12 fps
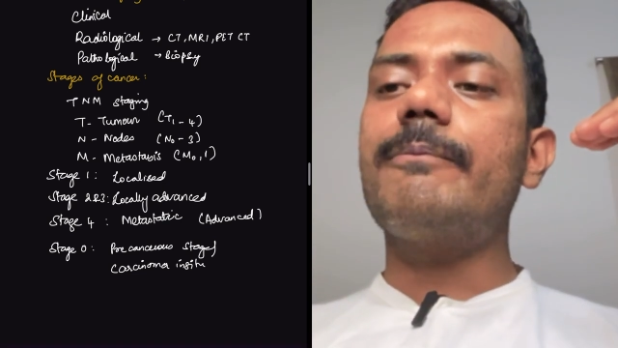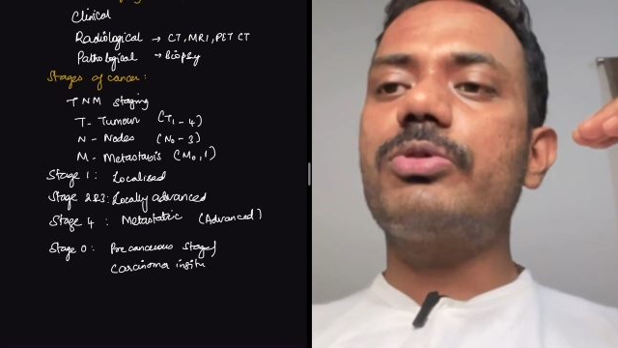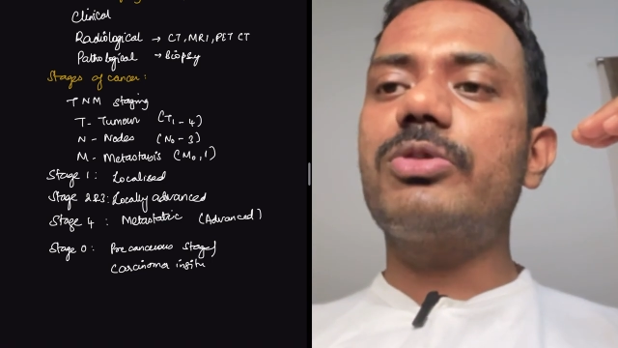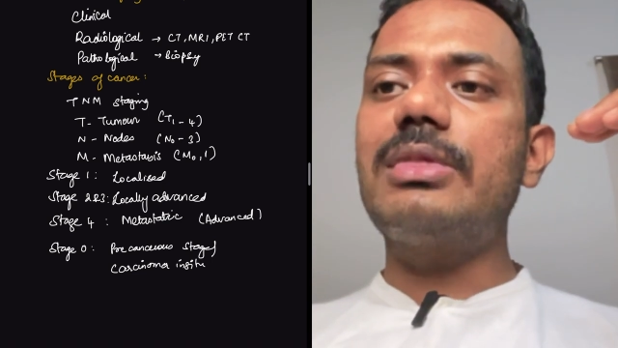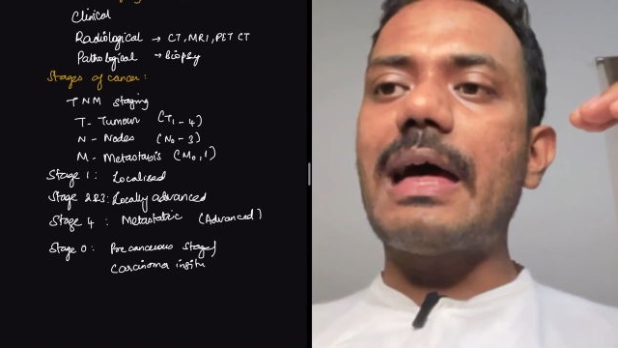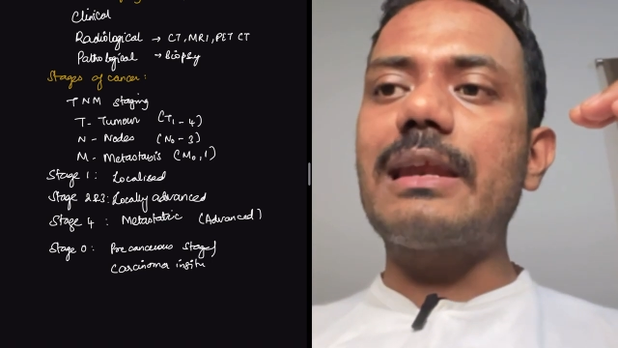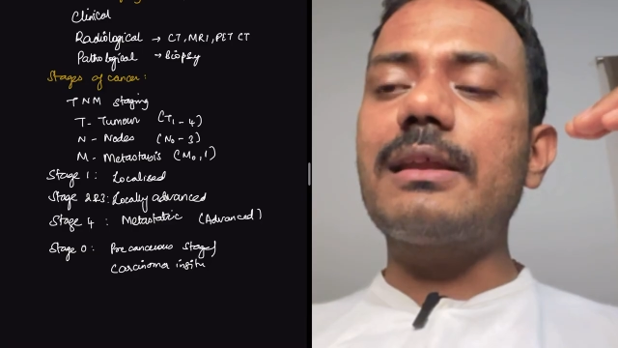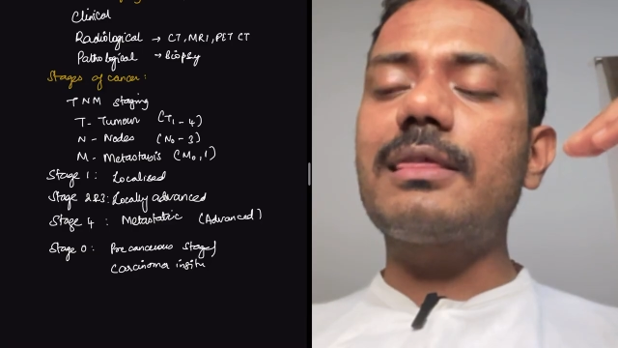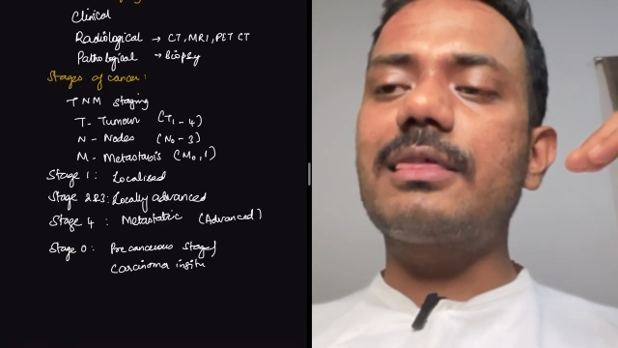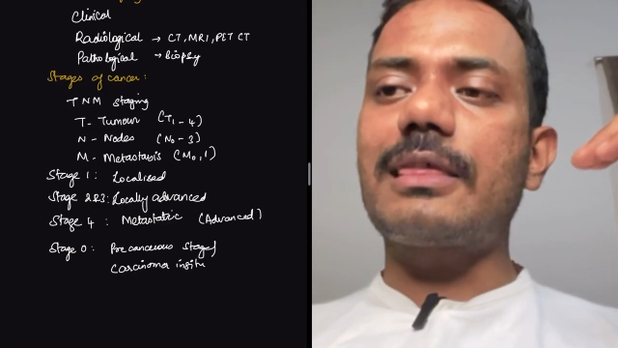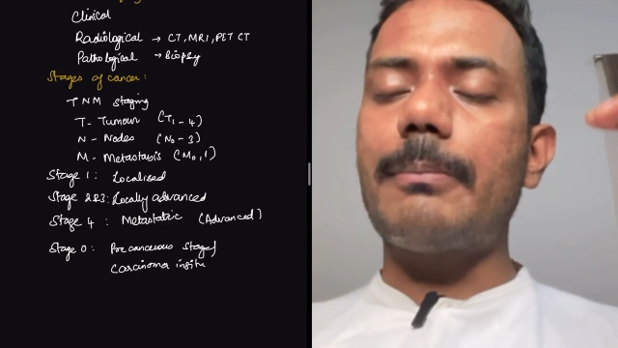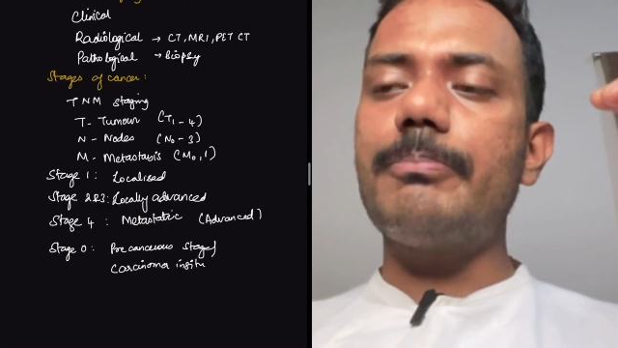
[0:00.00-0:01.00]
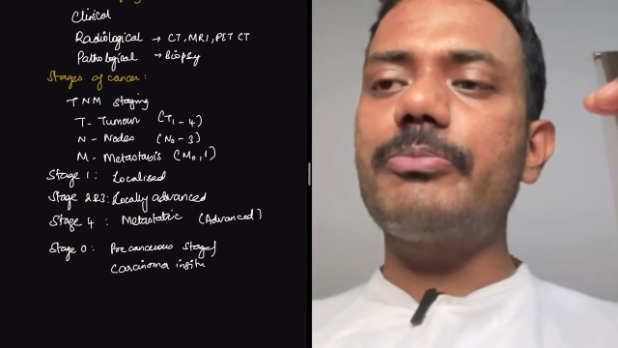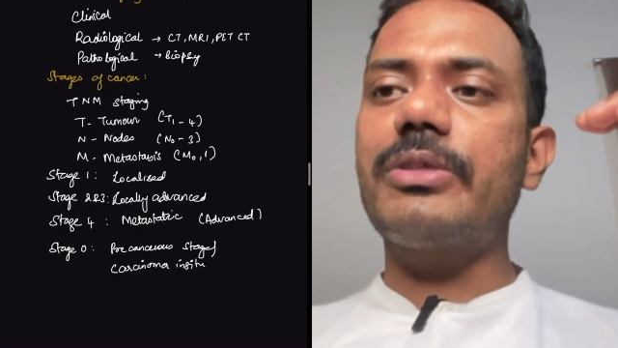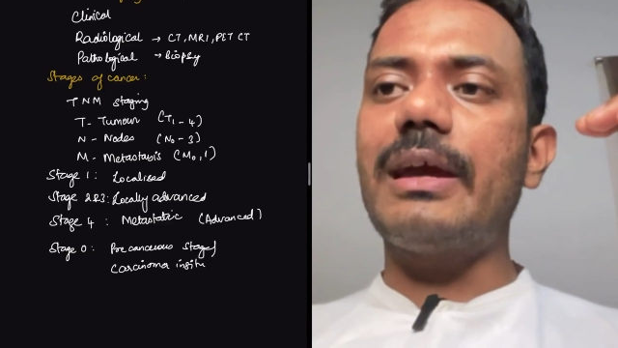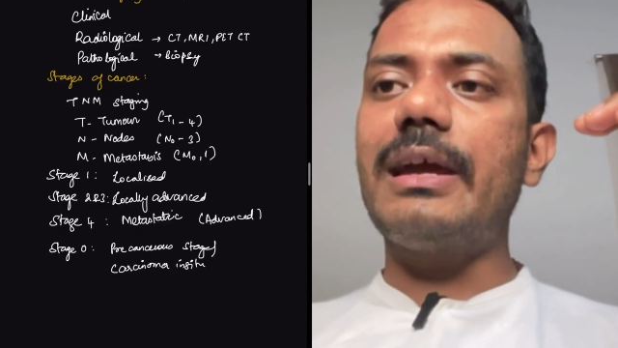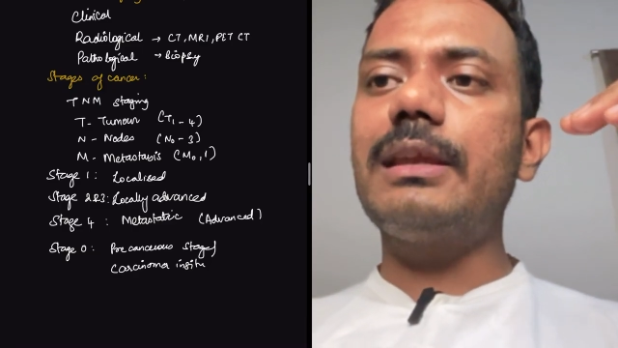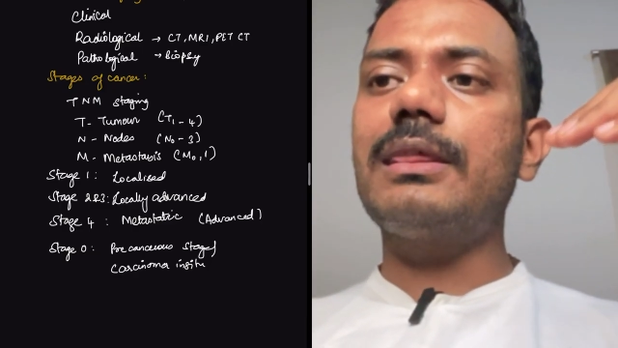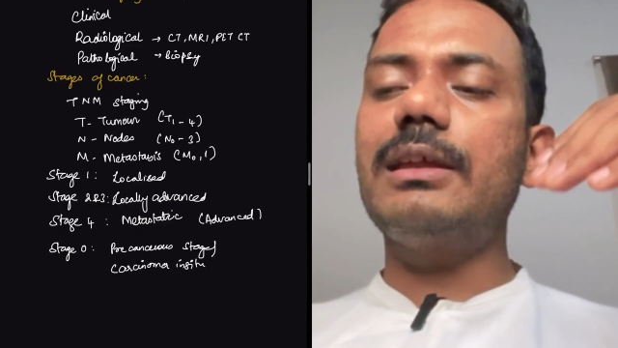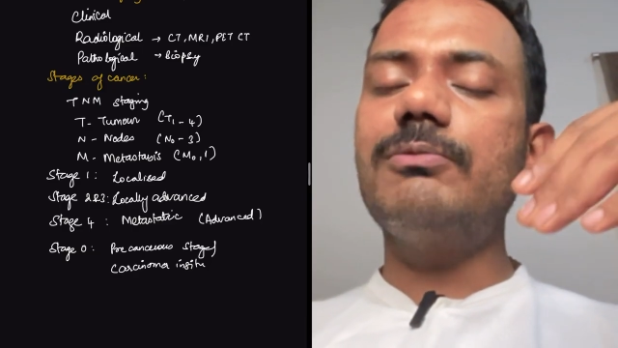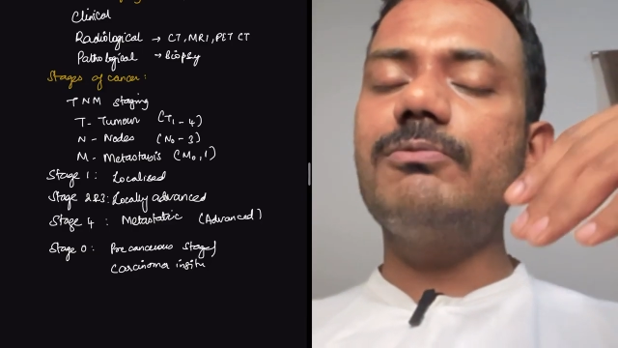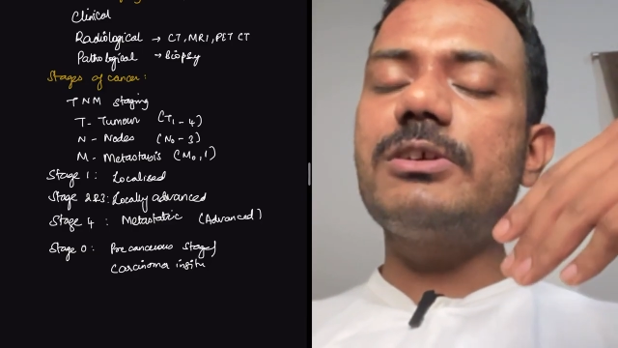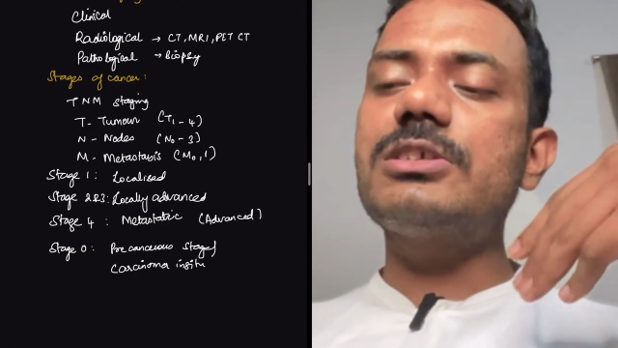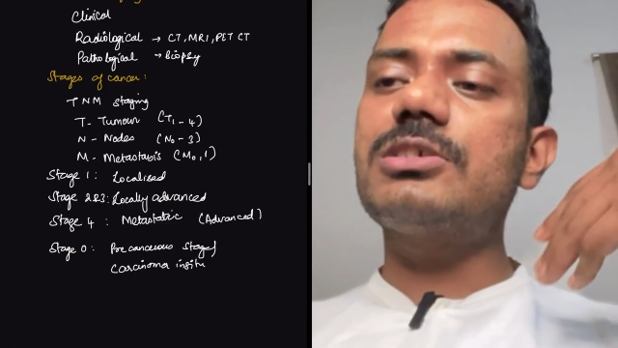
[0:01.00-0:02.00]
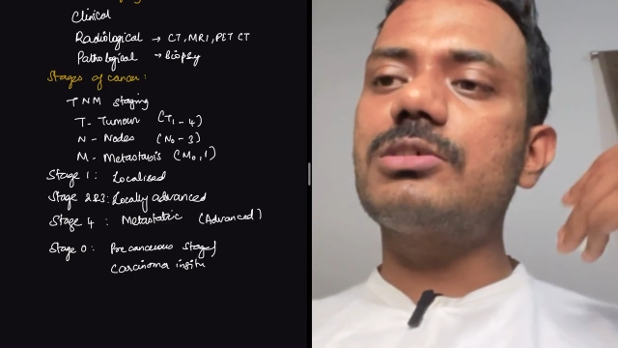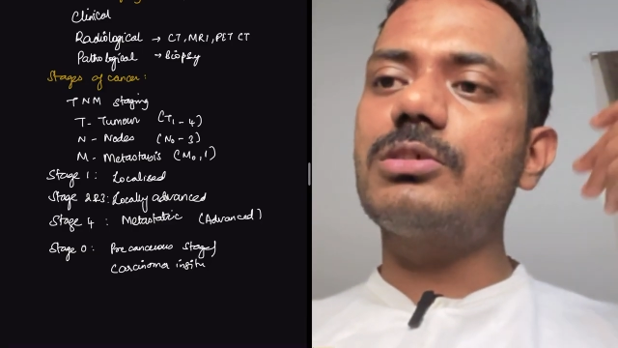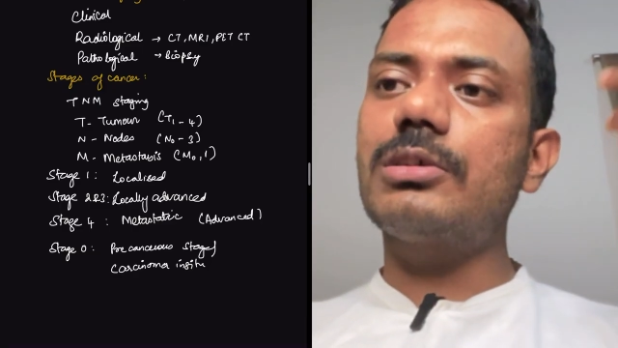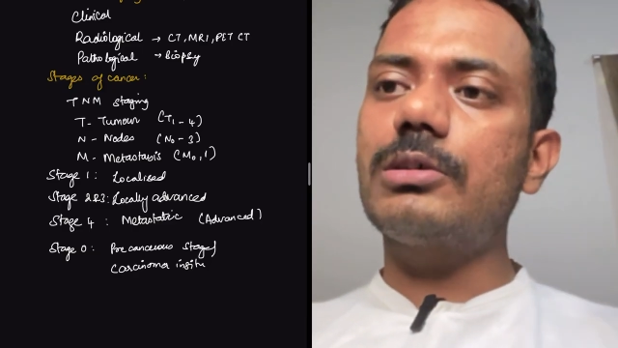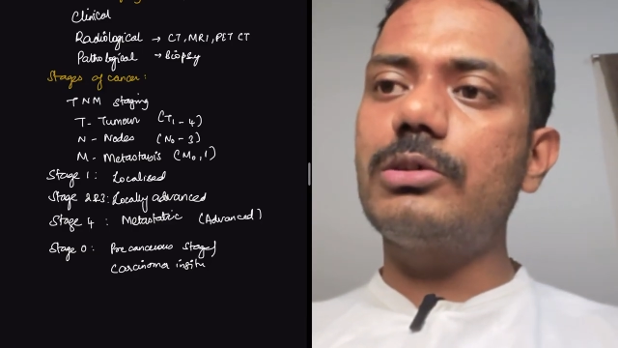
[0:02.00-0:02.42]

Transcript: there are some signs in which